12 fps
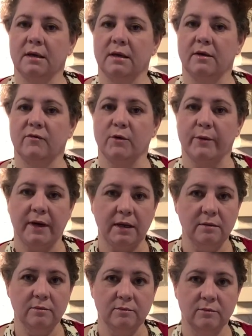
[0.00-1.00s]
if you're
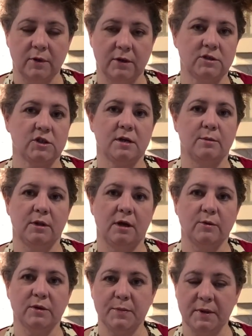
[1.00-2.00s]
ready, why don't you come
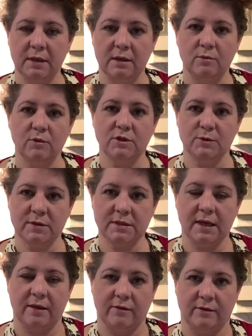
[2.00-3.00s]
along with me and we'll do it
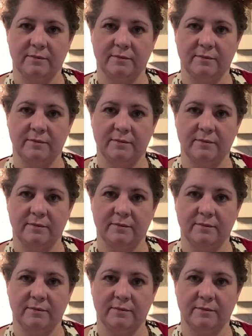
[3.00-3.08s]
together.